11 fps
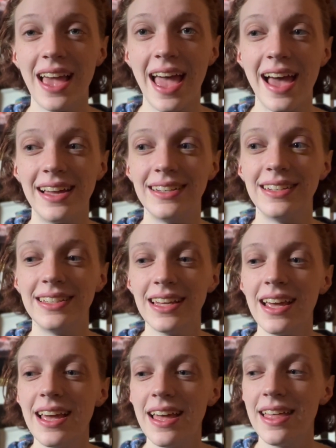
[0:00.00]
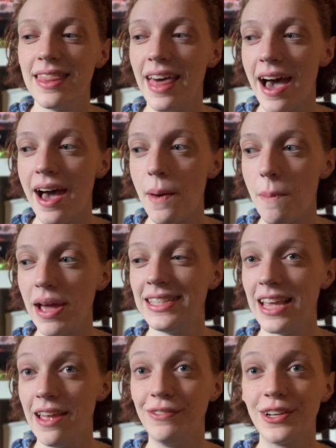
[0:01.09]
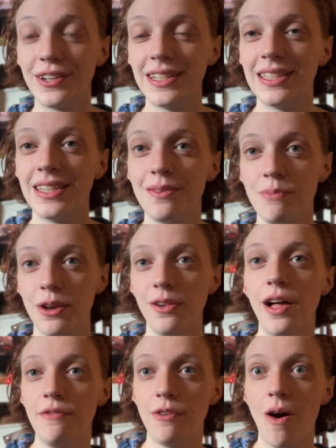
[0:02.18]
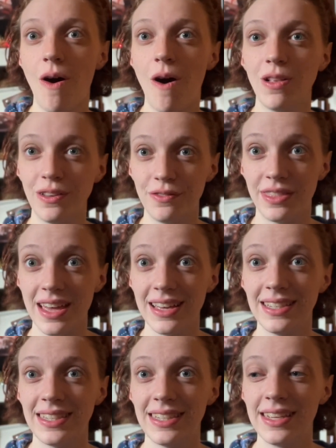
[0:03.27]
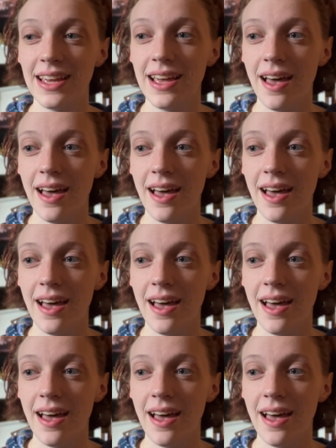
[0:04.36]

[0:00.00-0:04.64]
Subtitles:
and that my Savior is in the middle of all of this.